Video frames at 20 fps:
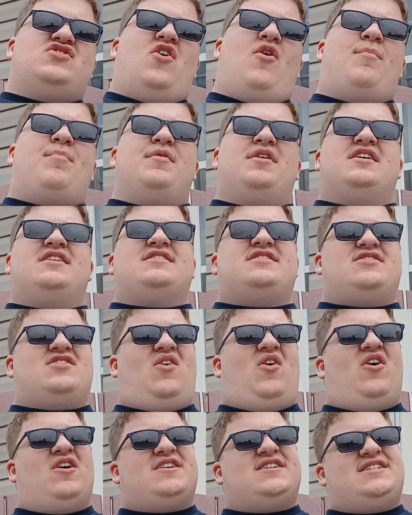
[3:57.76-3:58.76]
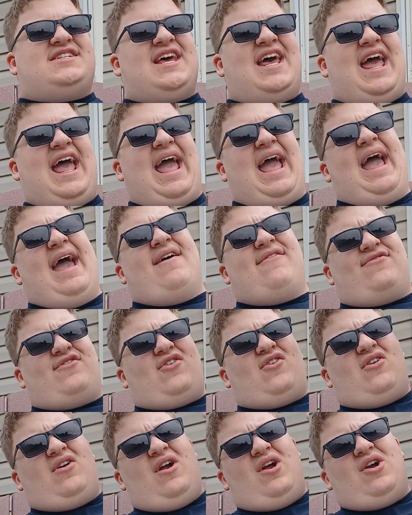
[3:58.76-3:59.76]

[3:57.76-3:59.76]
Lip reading: opening songs to ever